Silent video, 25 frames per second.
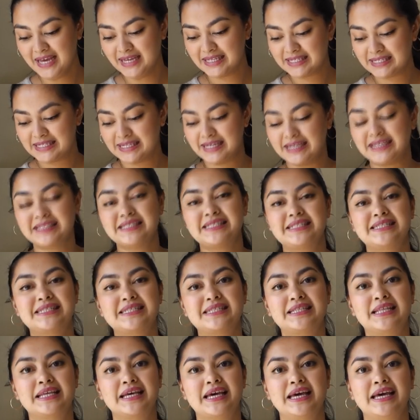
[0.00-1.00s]
Since
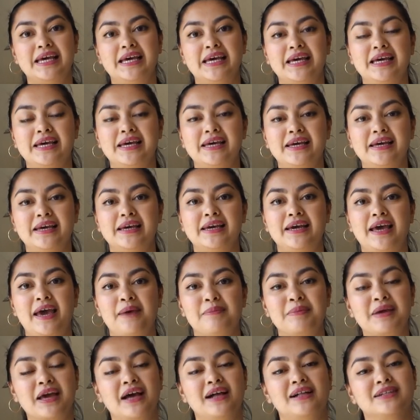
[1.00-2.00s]
the
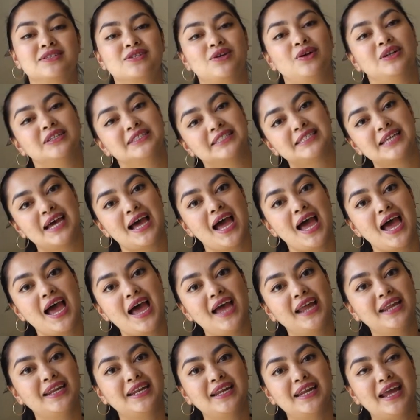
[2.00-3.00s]
MCAL is all
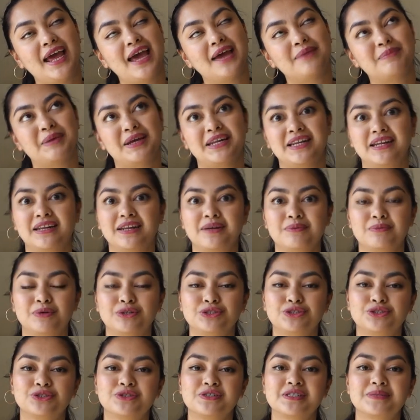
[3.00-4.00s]
done and my knitting
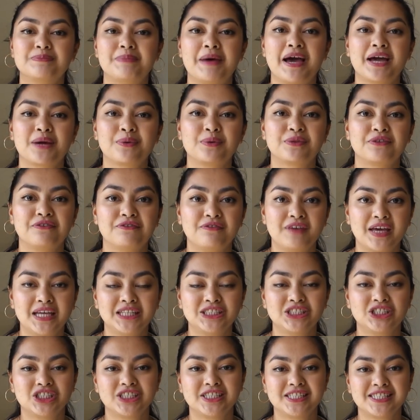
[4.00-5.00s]
mojo is back with a
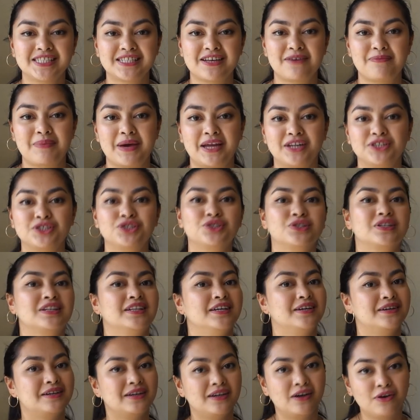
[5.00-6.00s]
vengeance, I've managed to
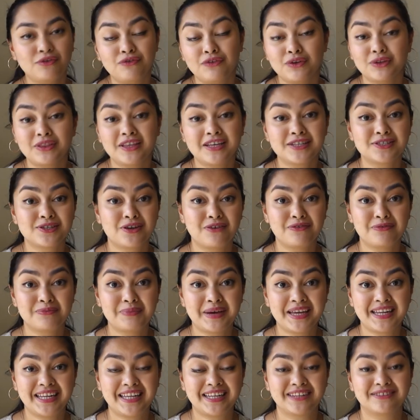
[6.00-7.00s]
clear a few things off
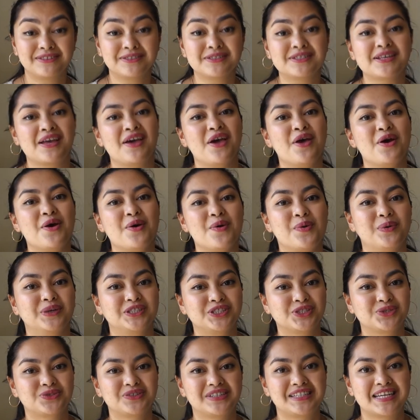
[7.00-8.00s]
my needles,
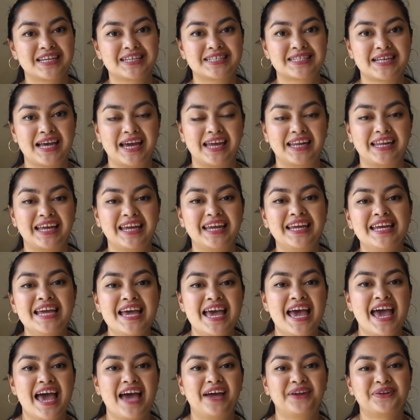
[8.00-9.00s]
which is really exciting,
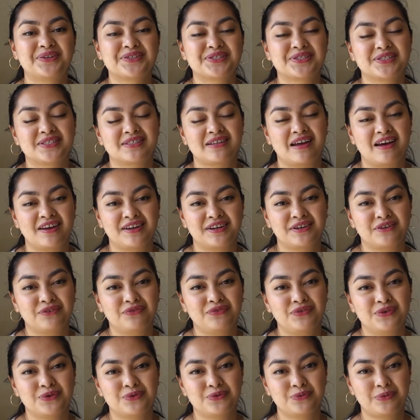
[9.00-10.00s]
and also started a
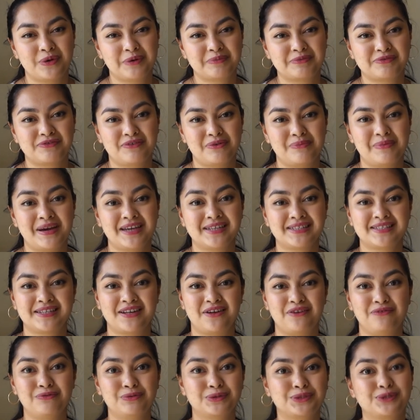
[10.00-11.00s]
few whips for
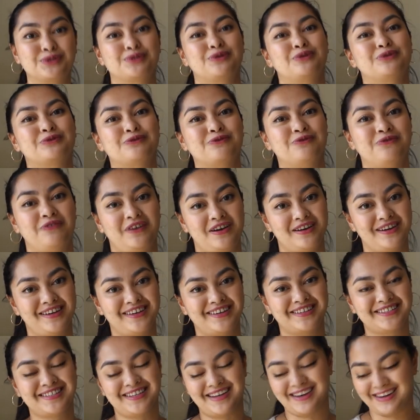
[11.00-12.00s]
myself, which is also very
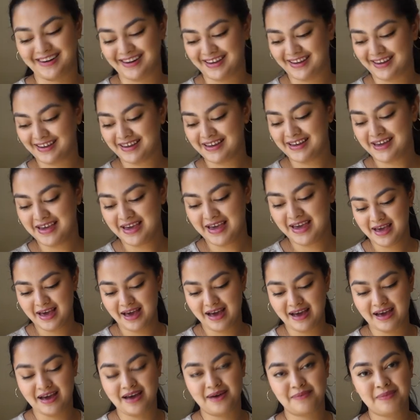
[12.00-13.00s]
exciting.
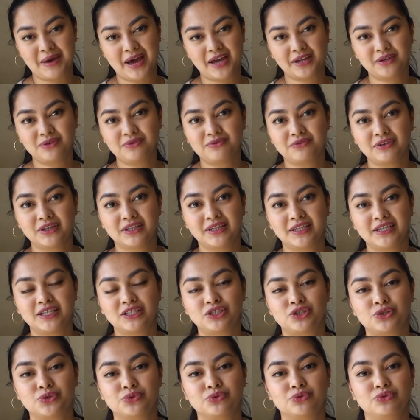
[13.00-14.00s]
I don't really
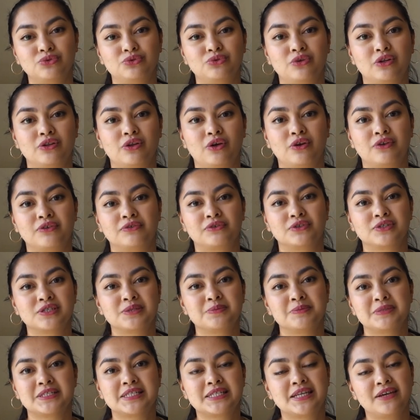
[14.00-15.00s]
do a lot of
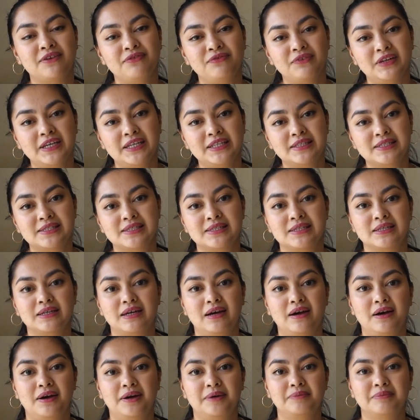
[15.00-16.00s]
Christmas gift knits.
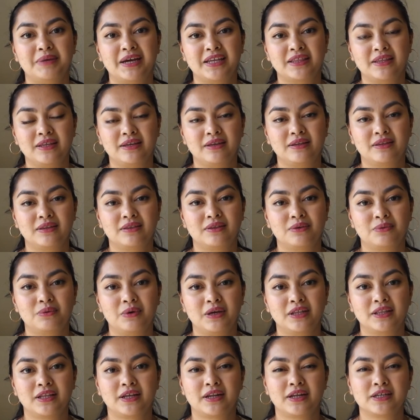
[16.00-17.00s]
I think the
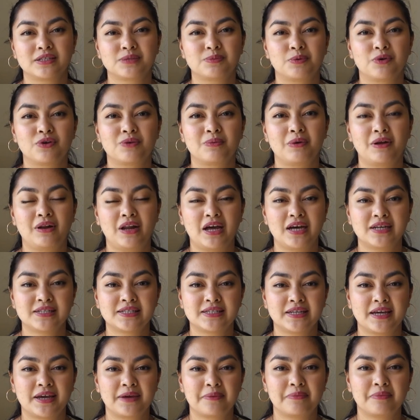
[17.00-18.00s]
one that I spoke about
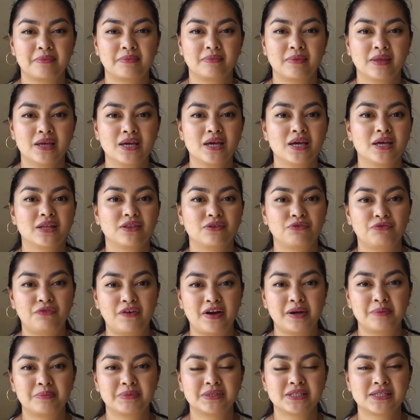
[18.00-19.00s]
last time, the
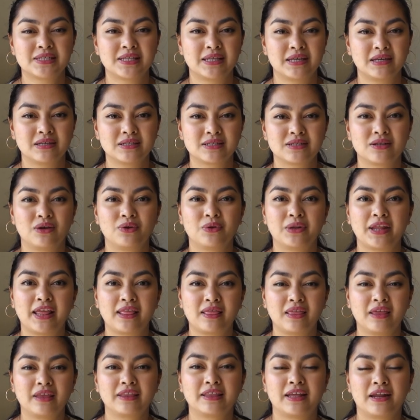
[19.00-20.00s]
Friendmas thing, is the only
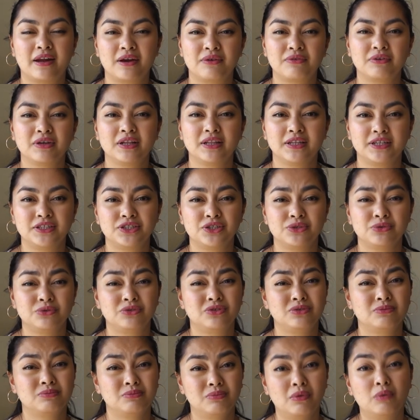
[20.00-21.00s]
thing that I really do,
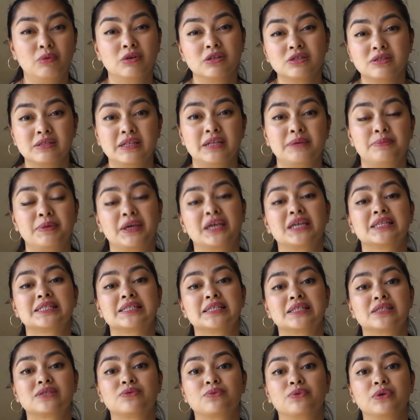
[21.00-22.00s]
mostly because
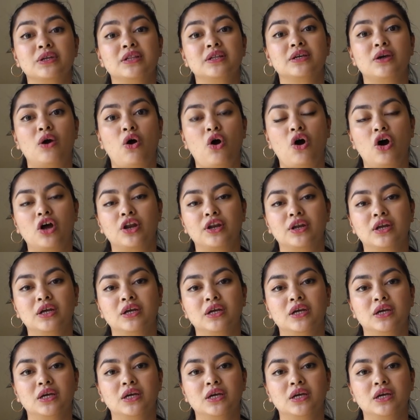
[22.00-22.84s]
it's really hot